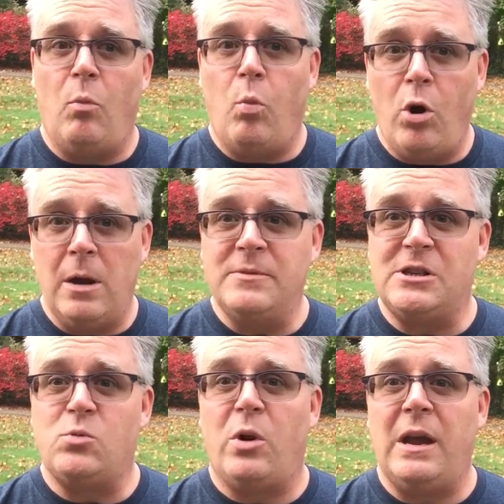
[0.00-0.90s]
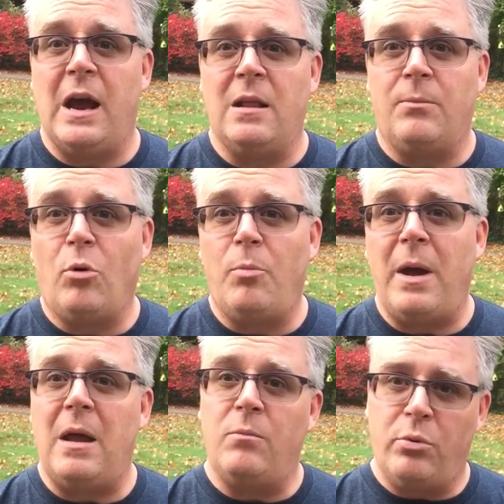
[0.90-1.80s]
Williams is working out of the
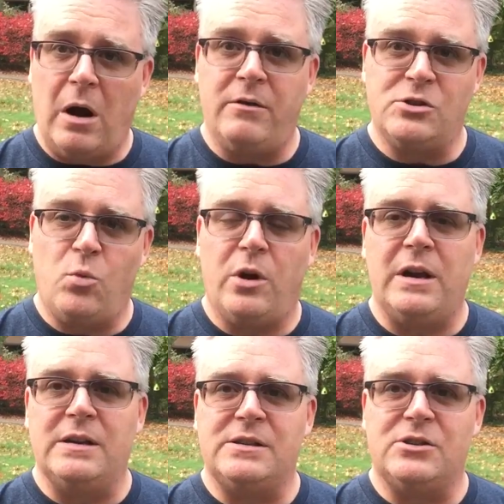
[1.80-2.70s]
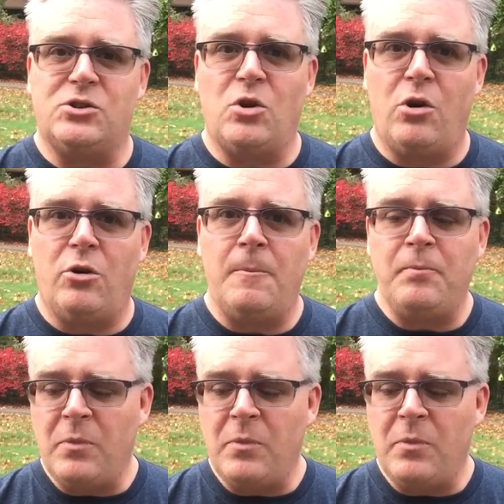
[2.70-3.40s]
bullpen. Brout is working as a starter.